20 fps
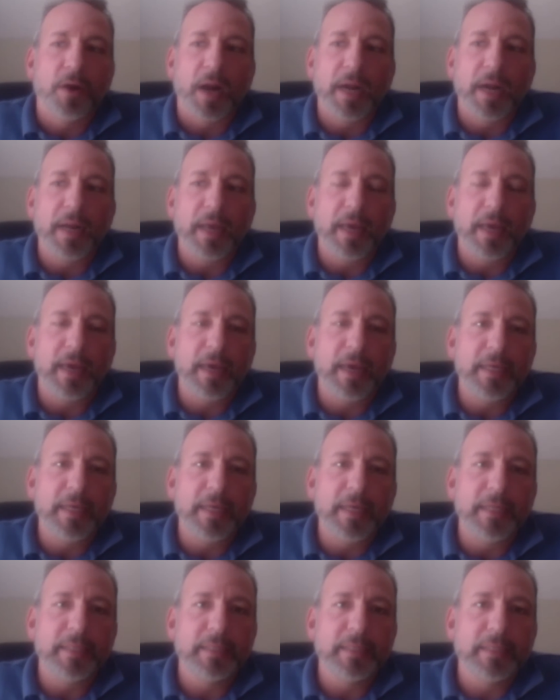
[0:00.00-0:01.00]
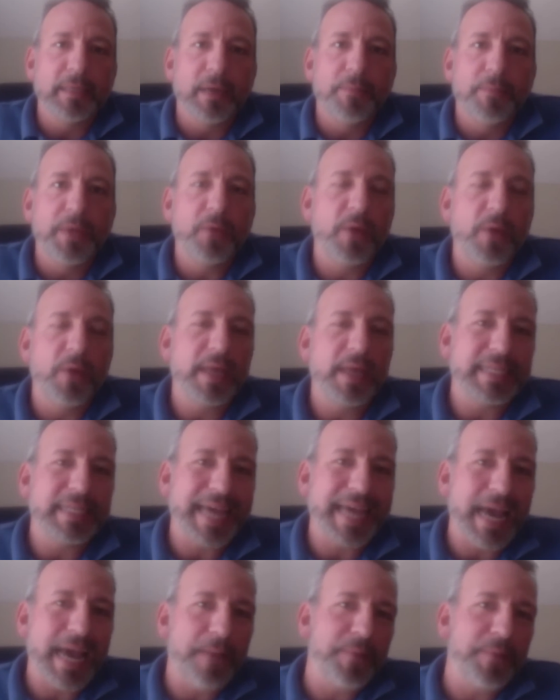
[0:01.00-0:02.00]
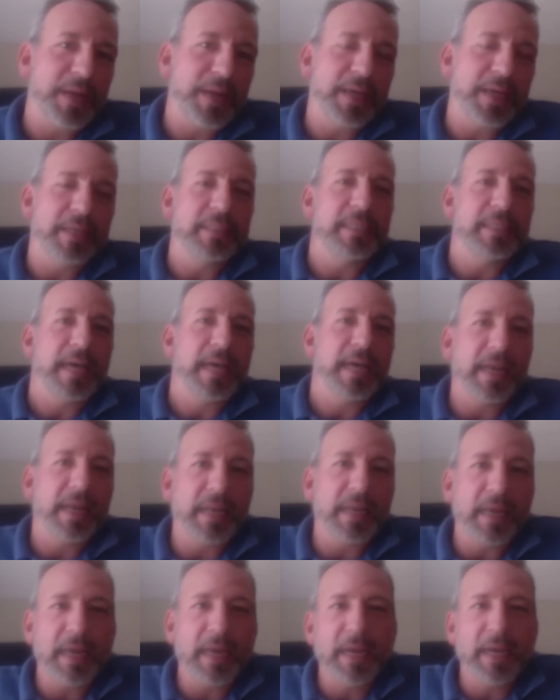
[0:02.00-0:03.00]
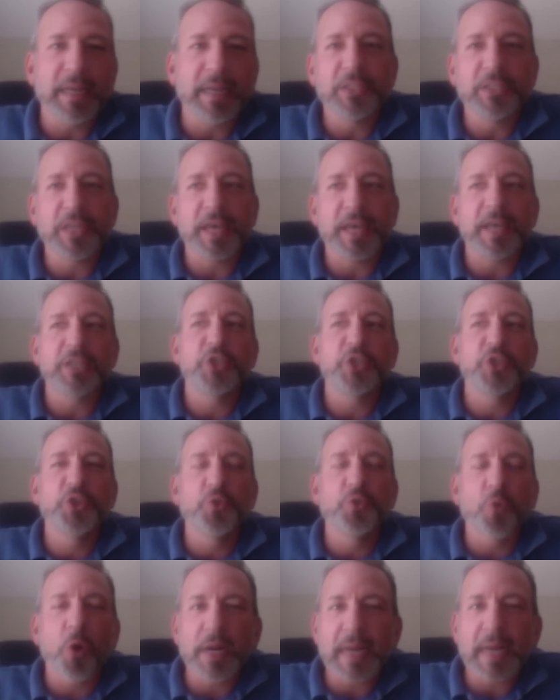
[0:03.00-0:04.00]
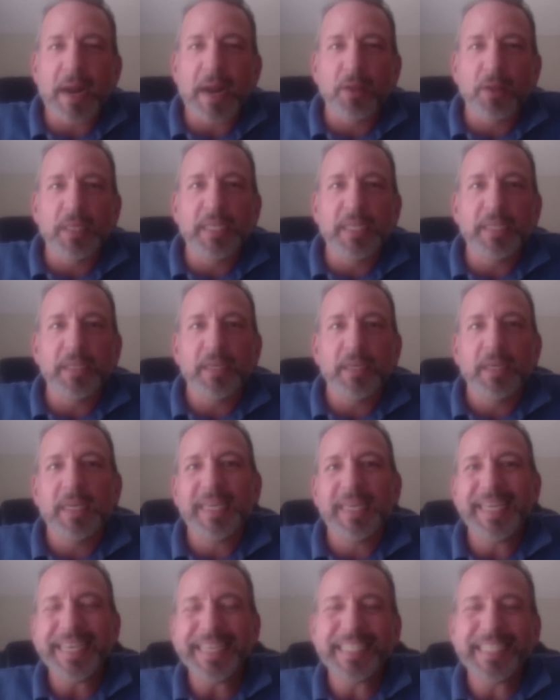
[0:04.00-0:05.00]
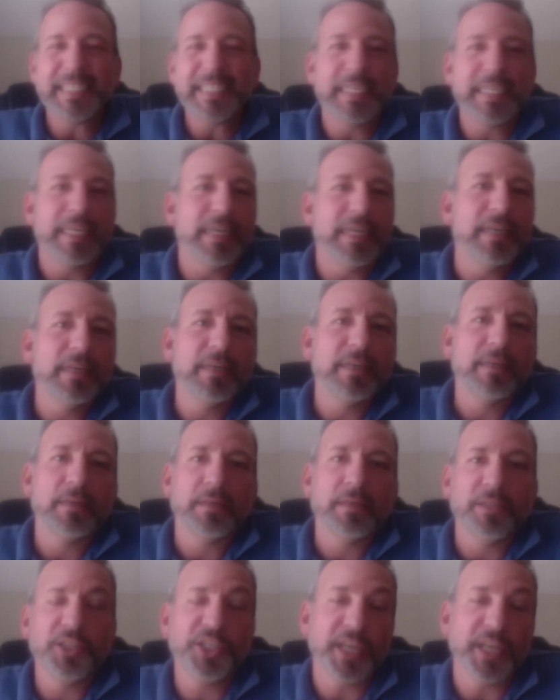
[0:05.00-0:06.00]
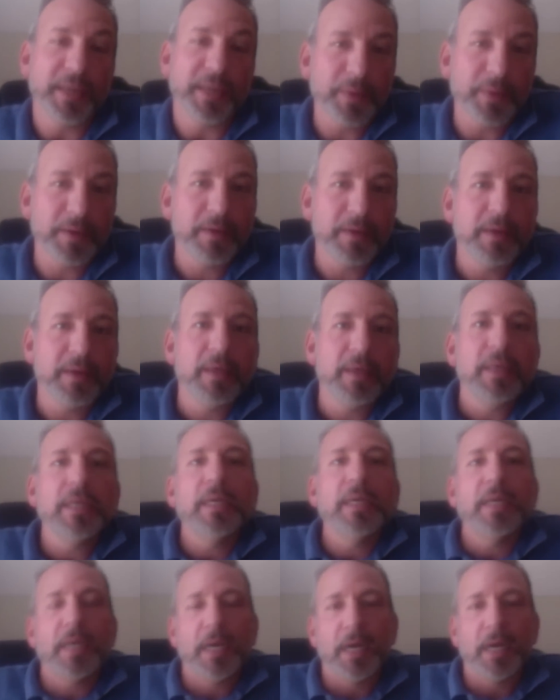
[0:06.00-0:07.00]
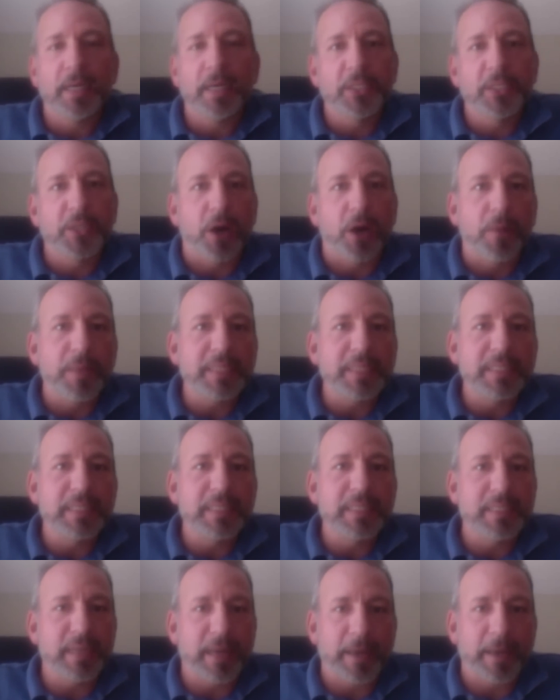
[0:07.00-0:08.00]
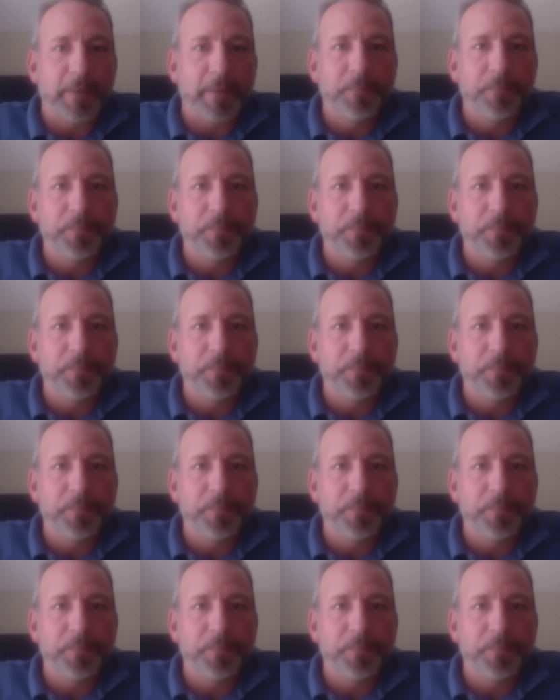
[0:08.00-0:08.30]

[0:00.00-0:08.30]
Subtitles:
right? And a big way that's happening is that it is extraordinarily easy, cheap, to start a business today,